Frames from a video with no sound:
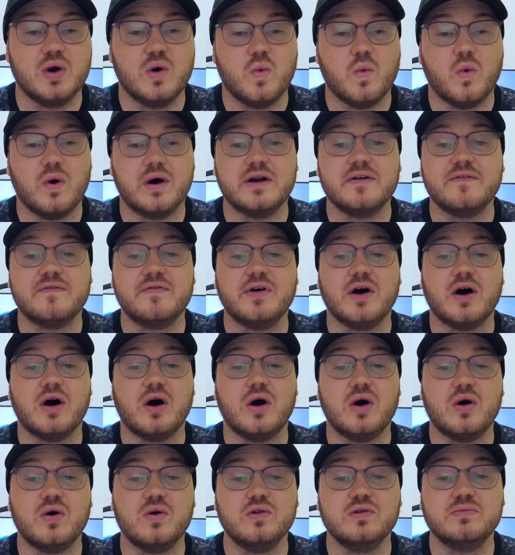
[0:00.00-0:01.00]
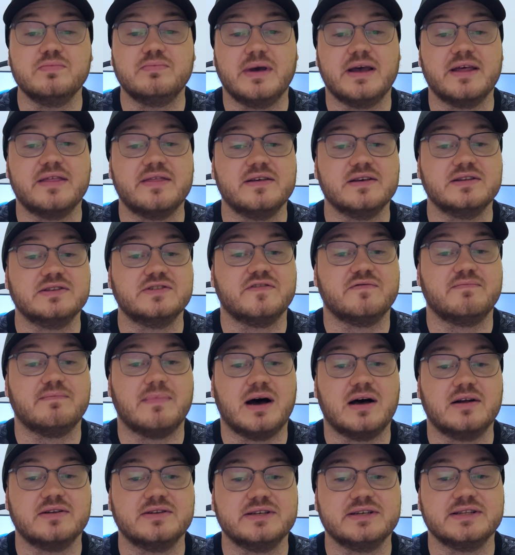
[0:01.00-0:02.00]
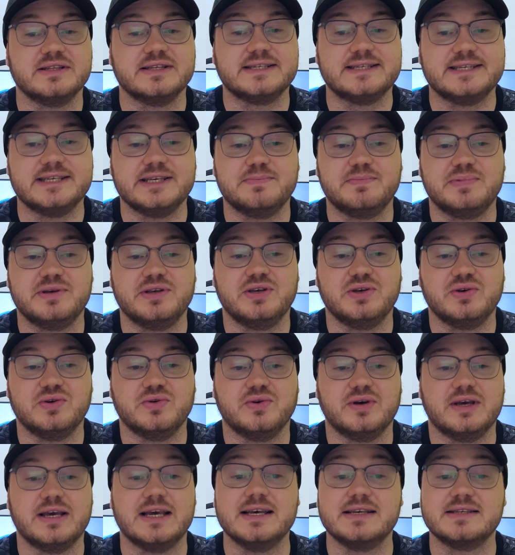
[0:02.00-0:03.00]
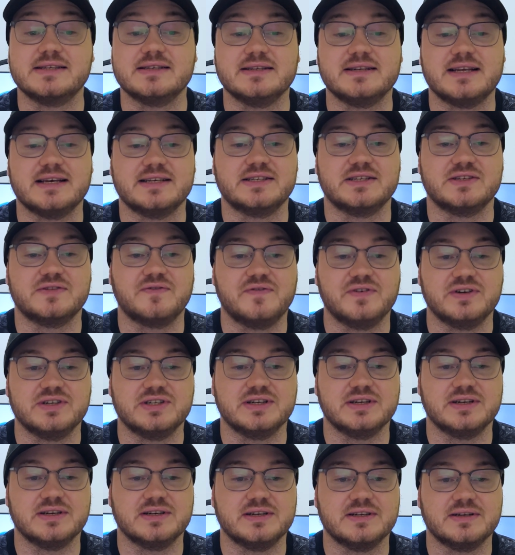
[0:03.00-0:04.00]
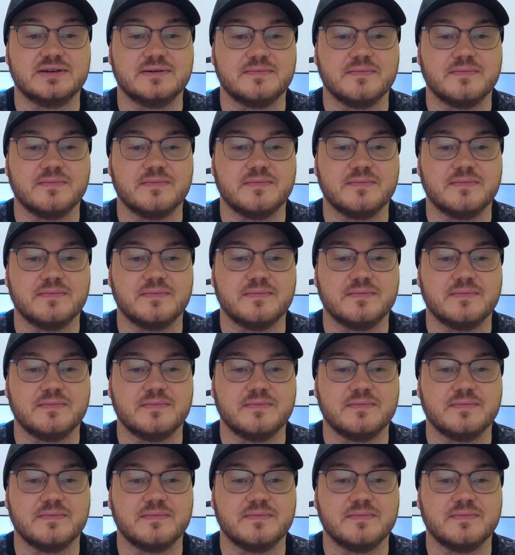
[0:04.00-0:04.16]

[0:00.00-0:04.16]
one of the old methods of mounting the CPU isn't as efficient.